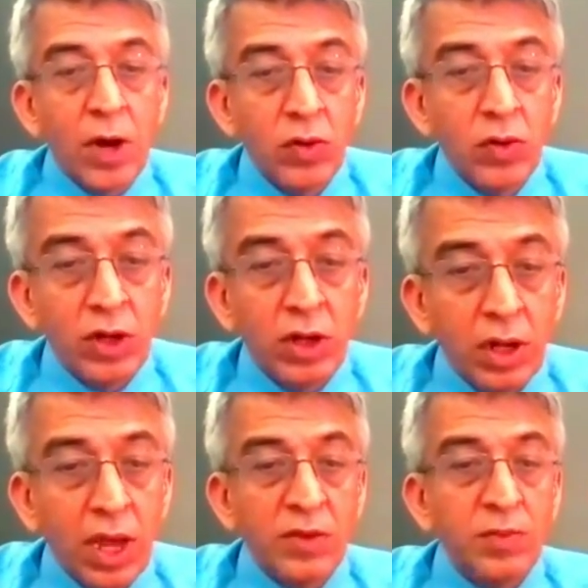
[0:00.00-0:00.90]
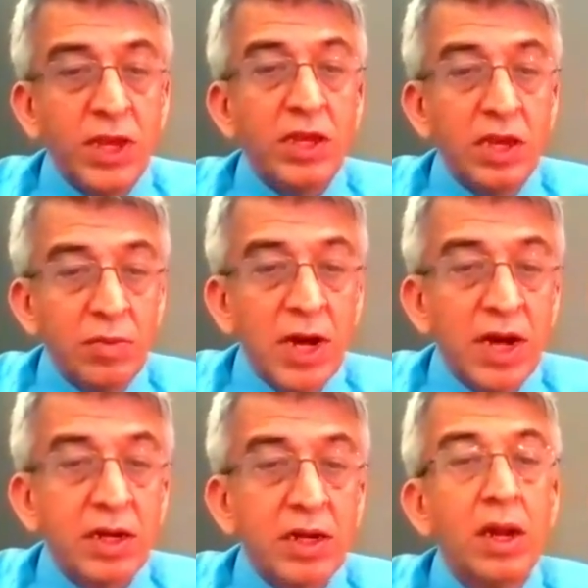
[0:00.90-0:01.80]
amount has been
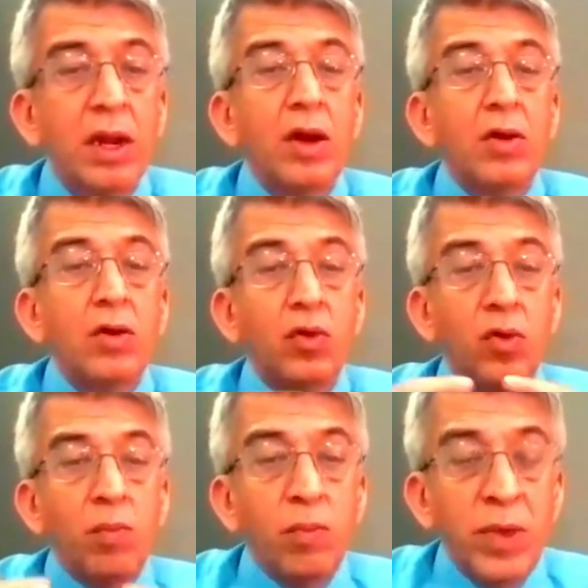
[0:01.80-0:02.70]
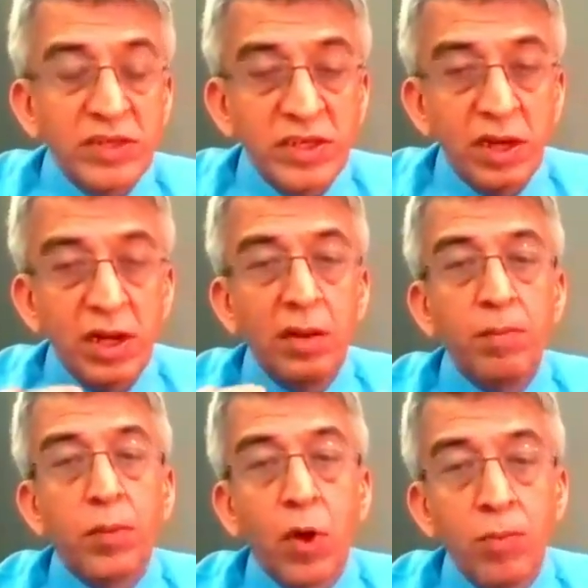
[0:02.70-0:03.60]
earmarked to basically
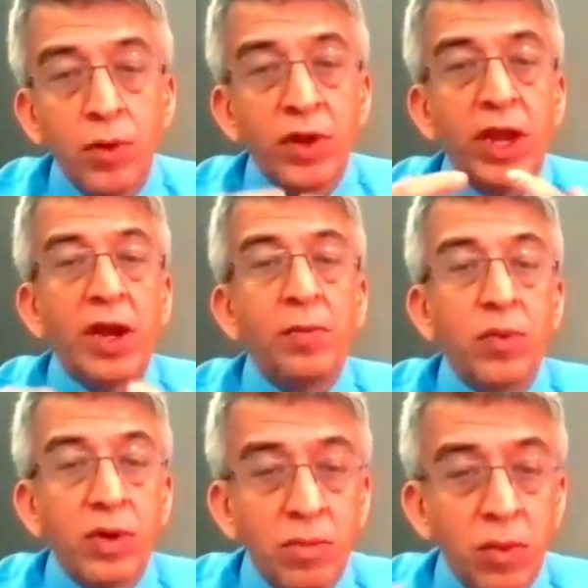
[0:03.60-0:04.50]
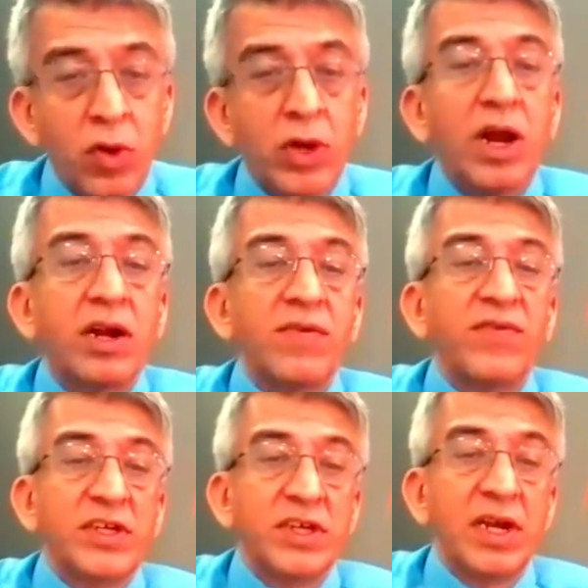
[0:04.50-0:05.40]
propagate, promote
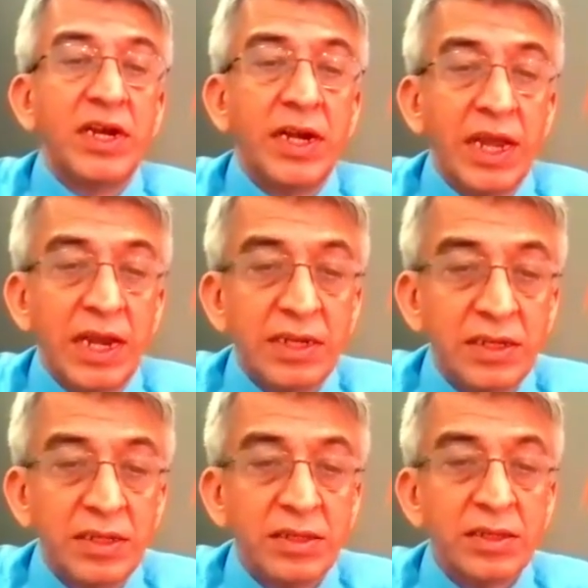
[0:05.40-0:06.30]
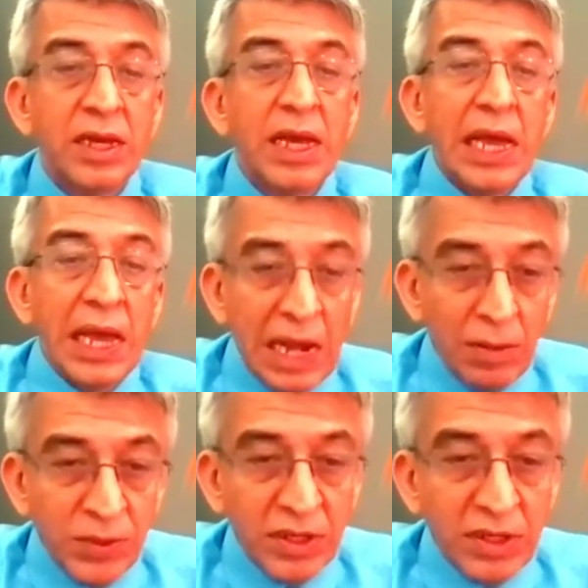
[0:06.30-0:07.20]
artificial intelligence,
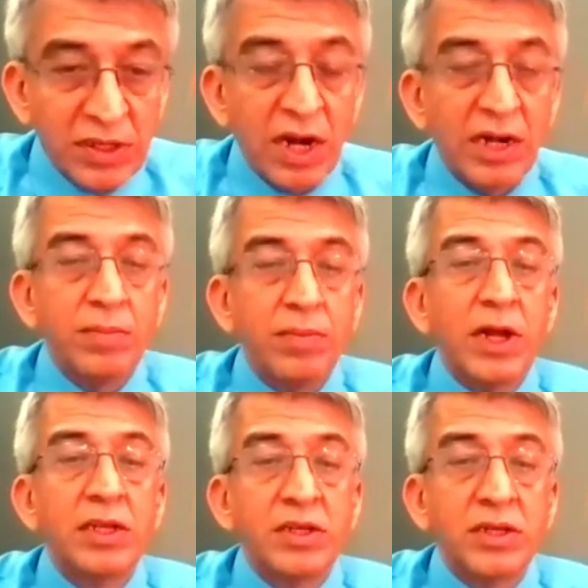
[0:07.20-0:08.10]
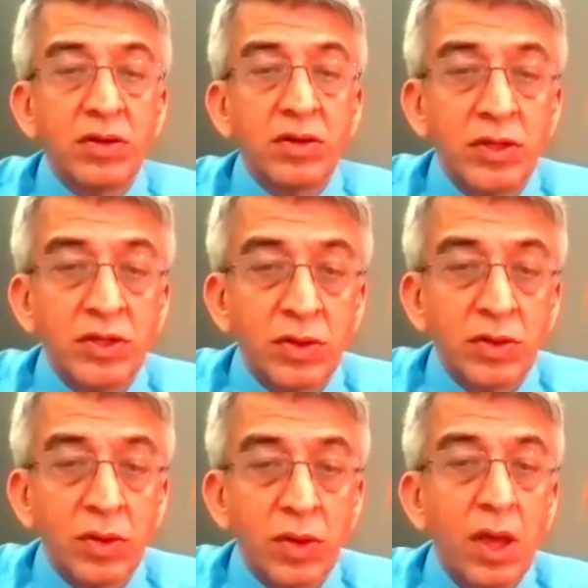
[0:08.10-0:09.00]
help the startup culture
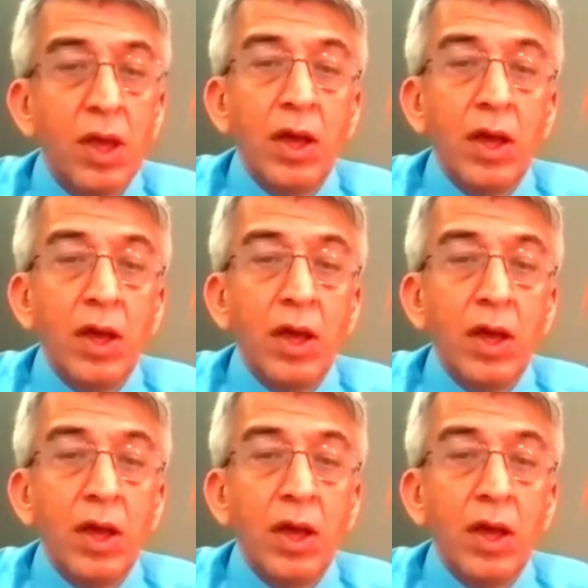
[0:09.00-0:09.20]
also.